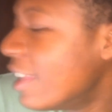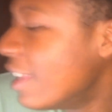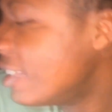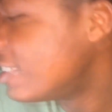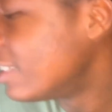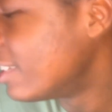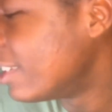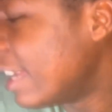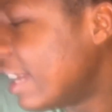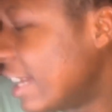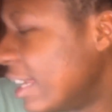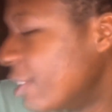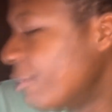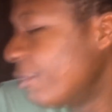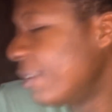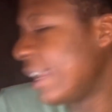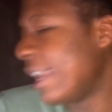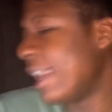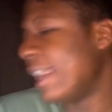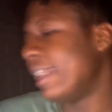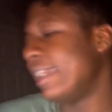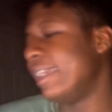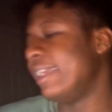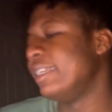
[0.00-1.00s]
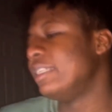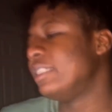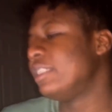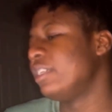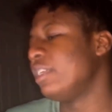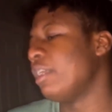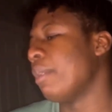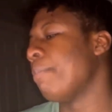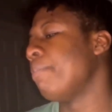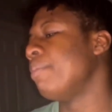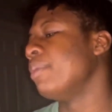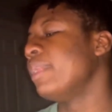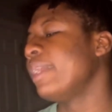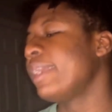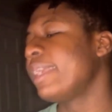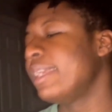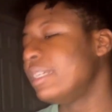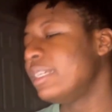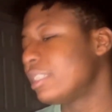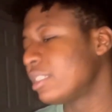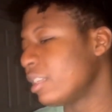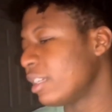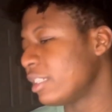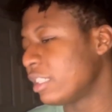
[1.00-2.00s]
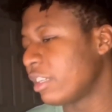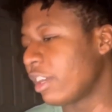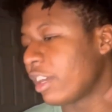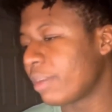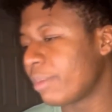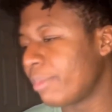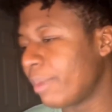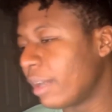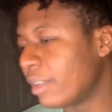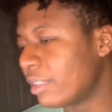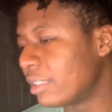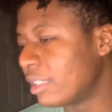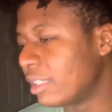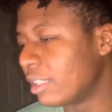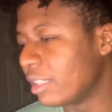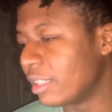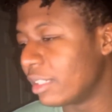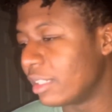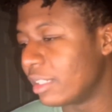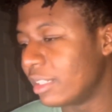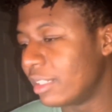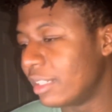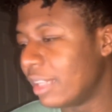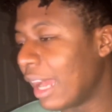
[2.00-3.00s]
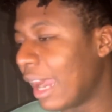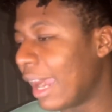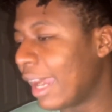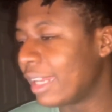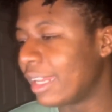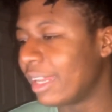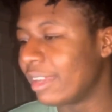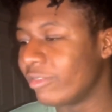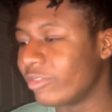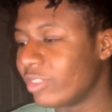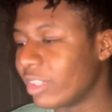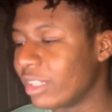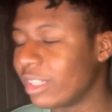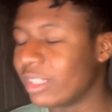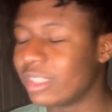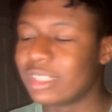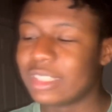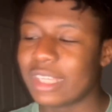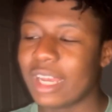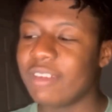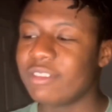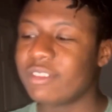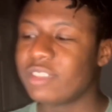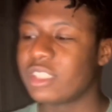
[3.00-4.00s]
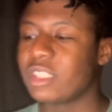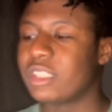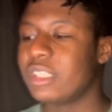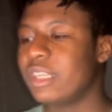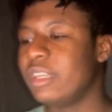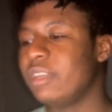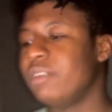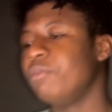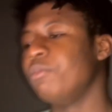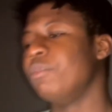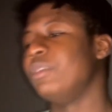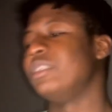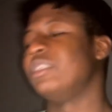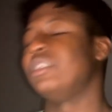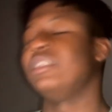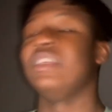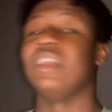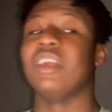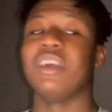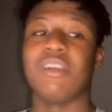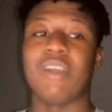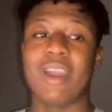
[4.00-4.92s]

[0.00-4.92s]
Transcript: So then we got into the play-ins. So let's talk about the 9th and 10th seed, which